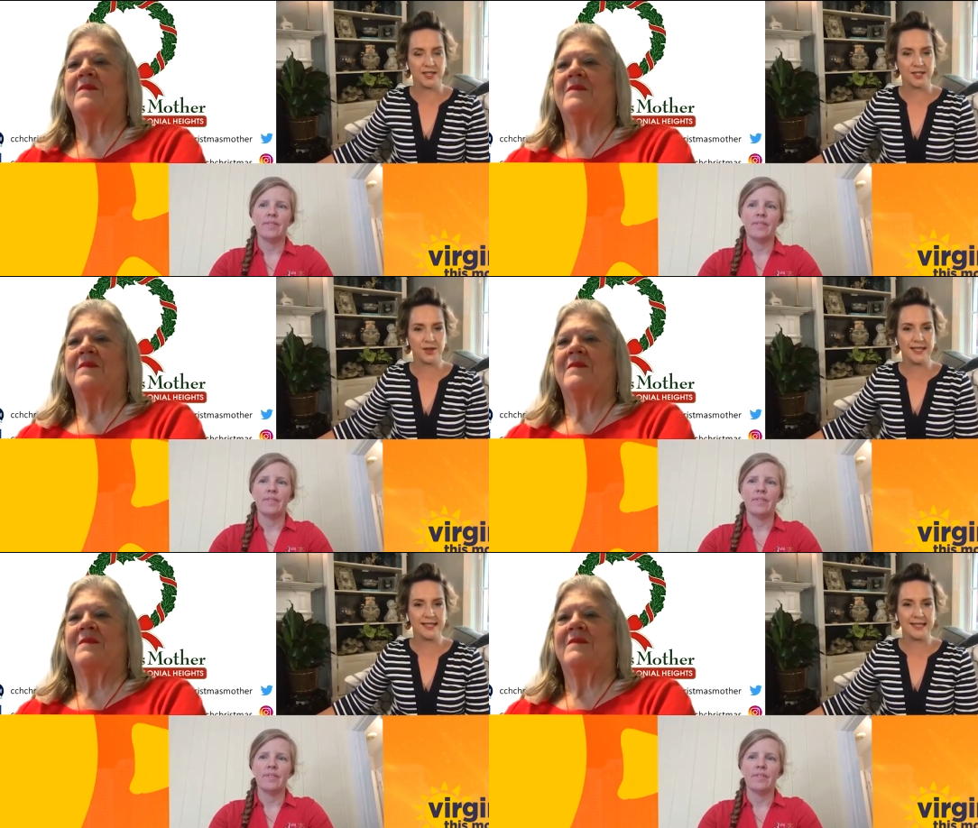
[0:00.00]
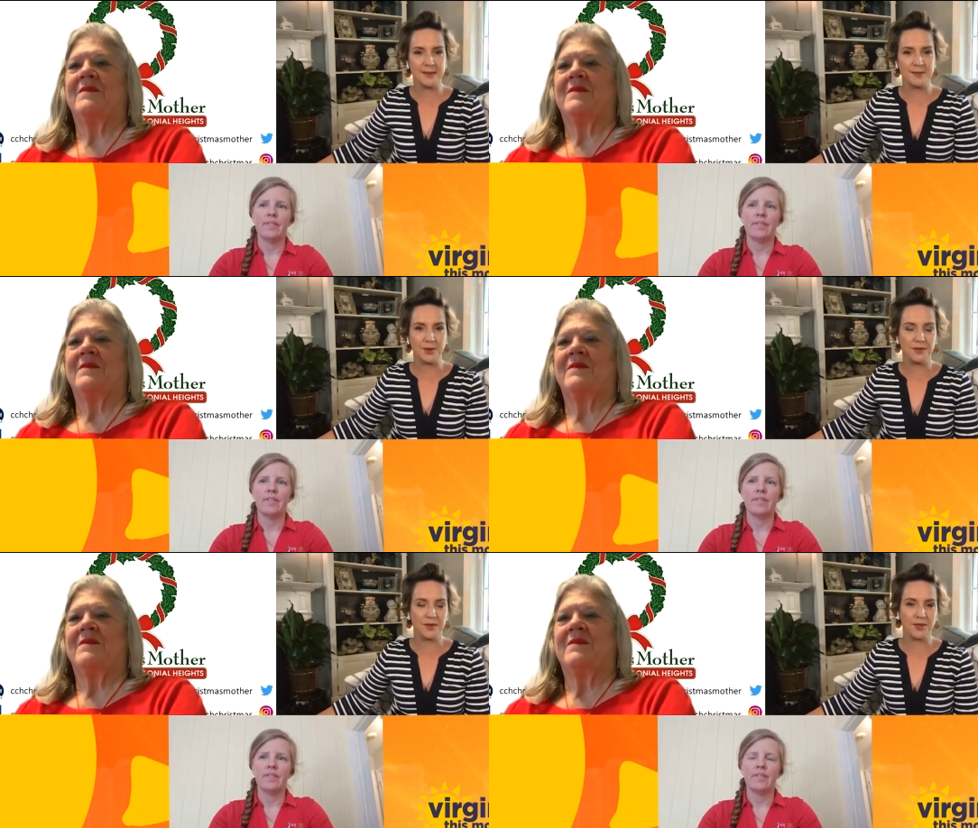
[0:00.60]
Speaker 1: It's great to see
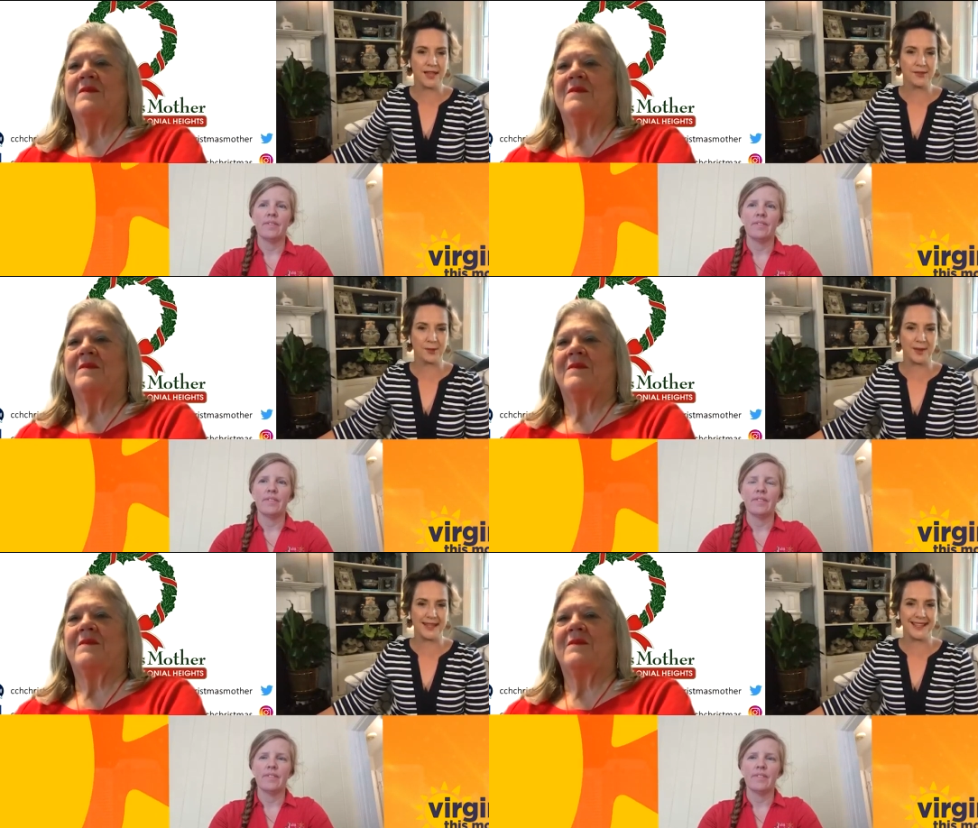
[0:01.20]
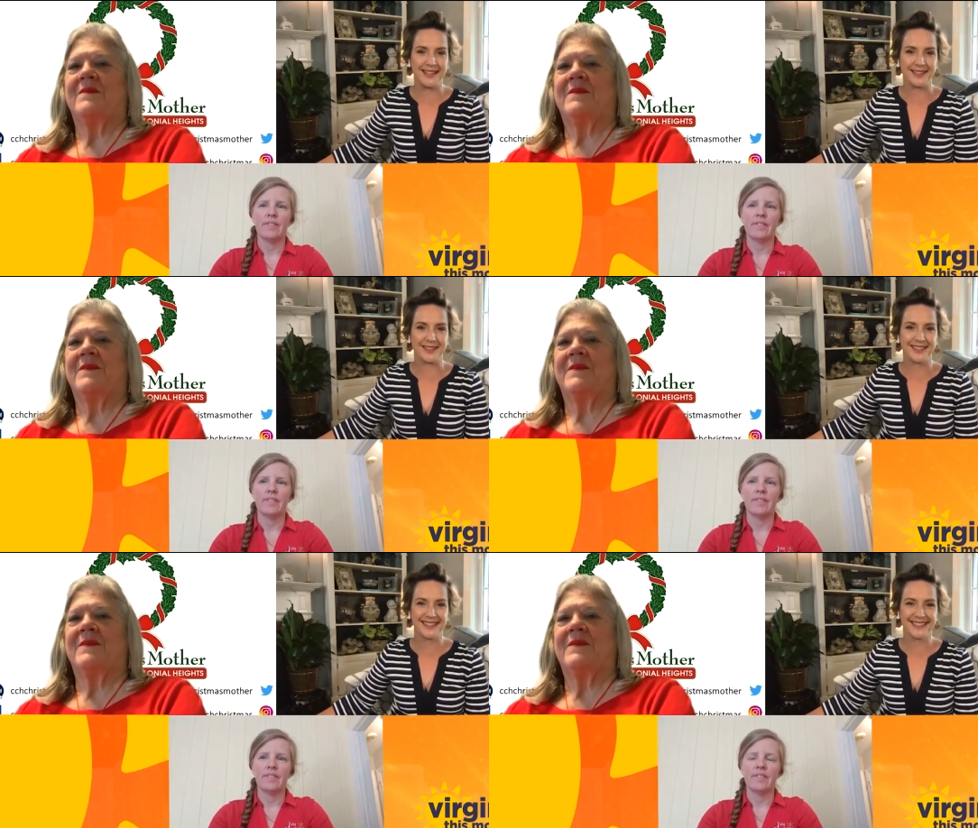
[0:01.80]
both of you. Thanks for being
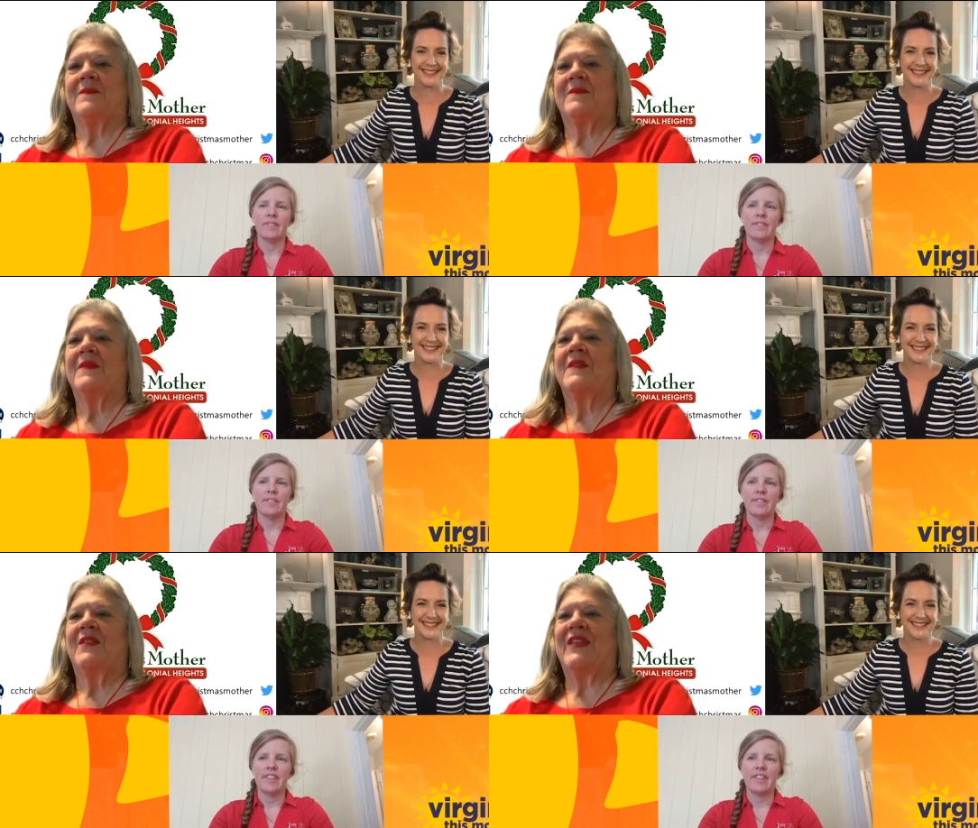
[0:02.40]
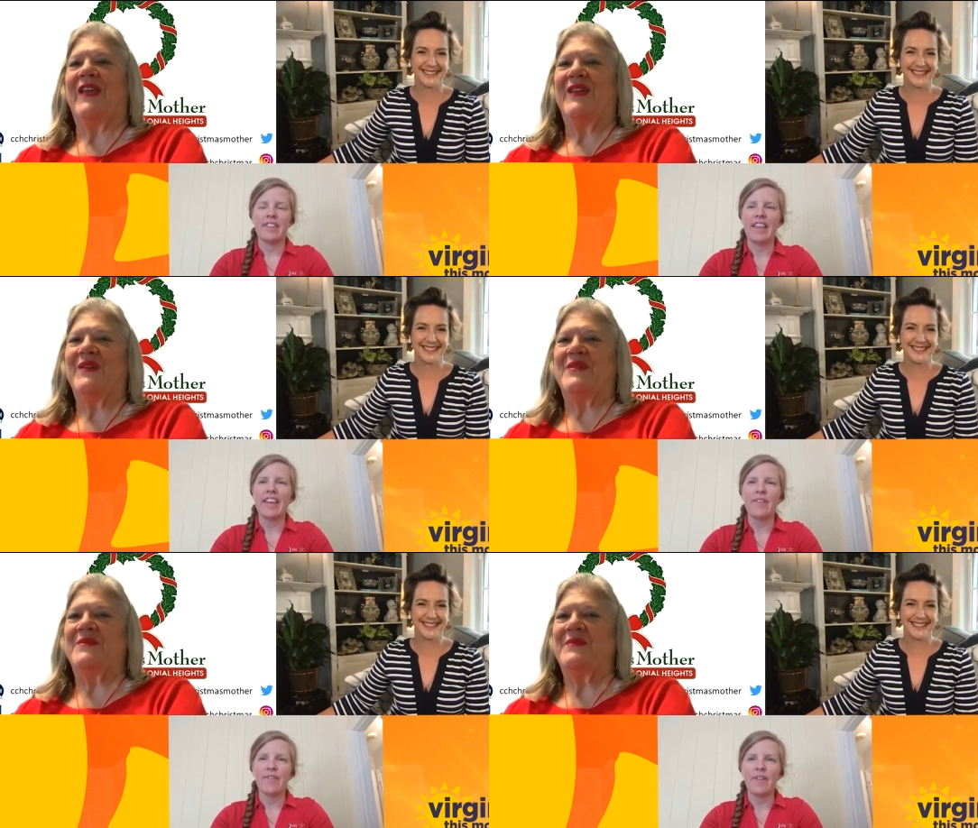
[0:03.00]
here. Thank you.
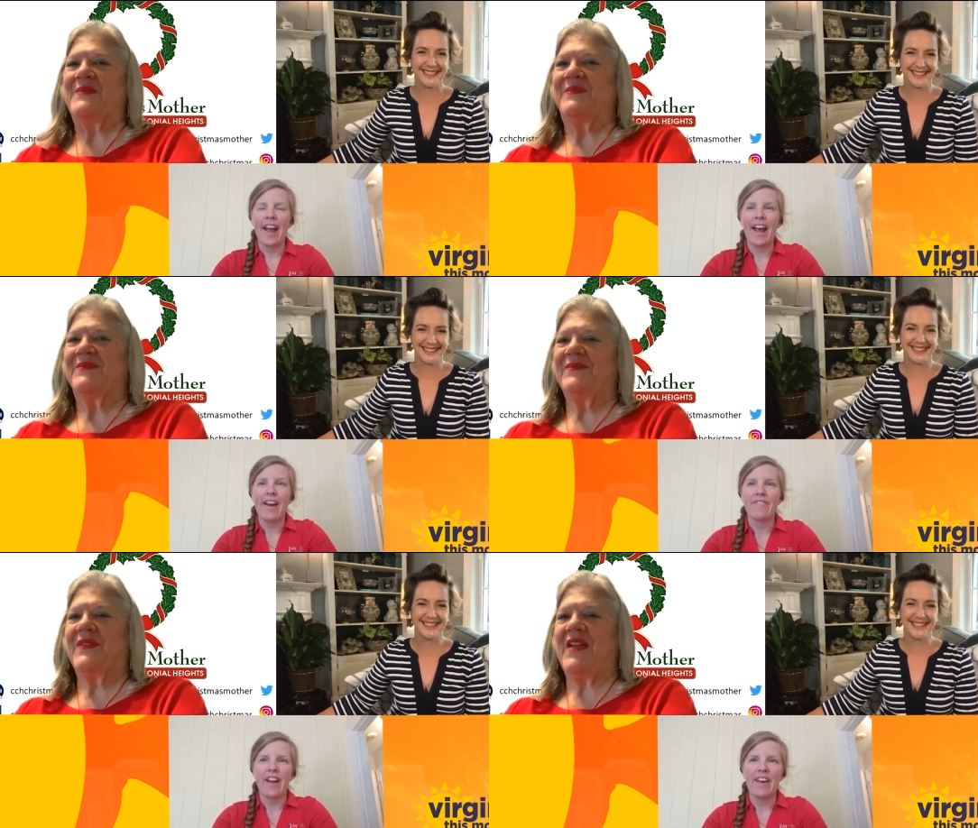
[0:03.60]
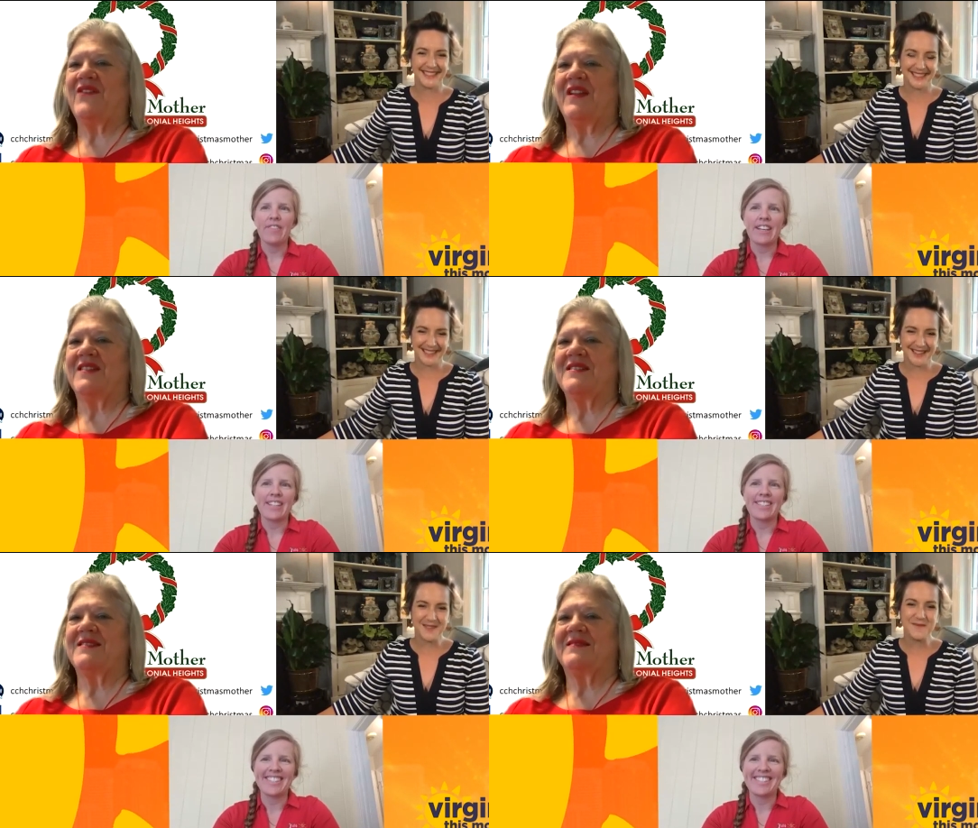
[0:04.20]
Speaker 2: Thank you for, for having
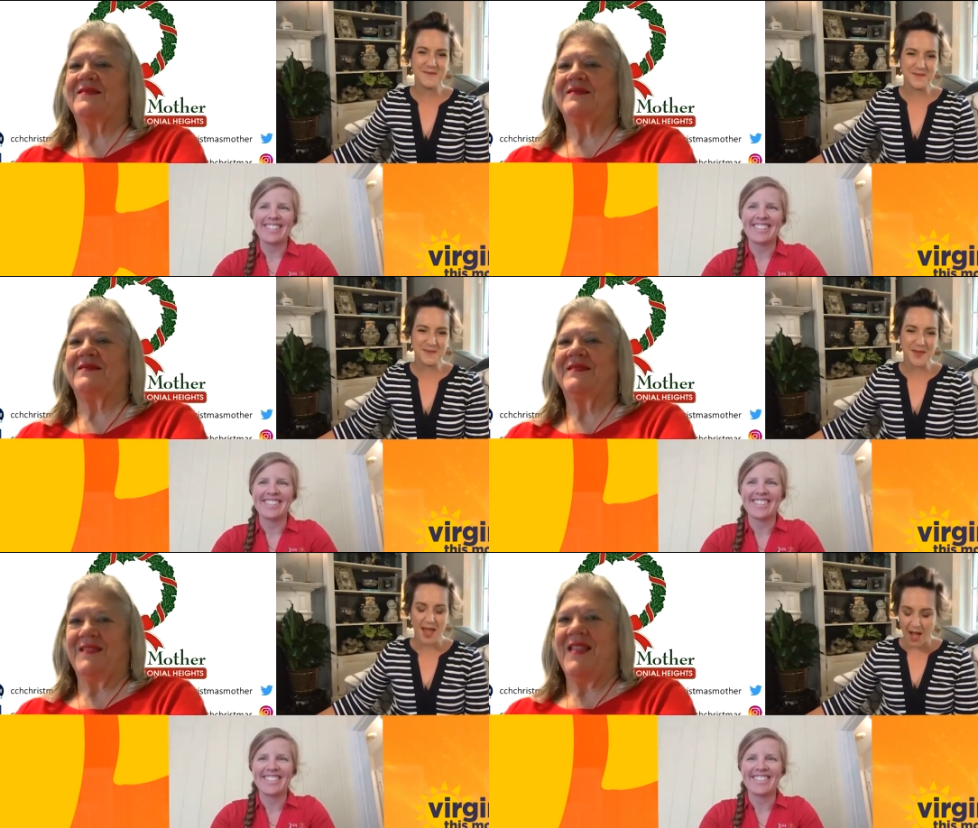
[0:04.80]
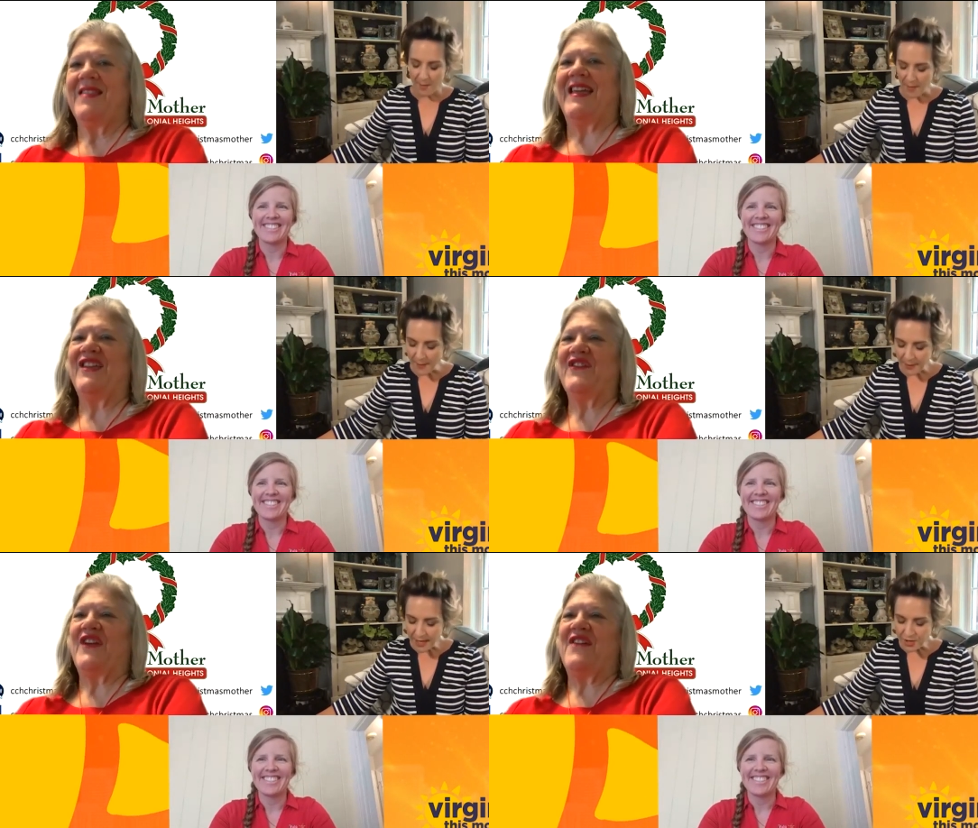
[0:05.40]
Speaker 1: us.
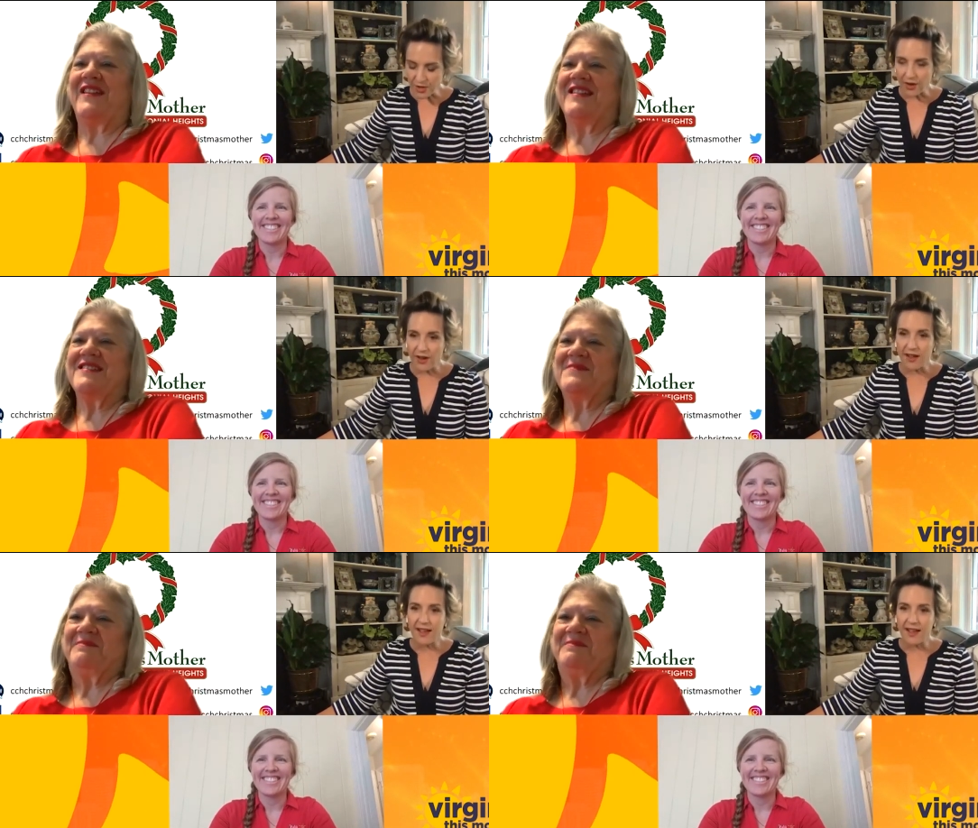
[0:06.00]
Thank My pleasure.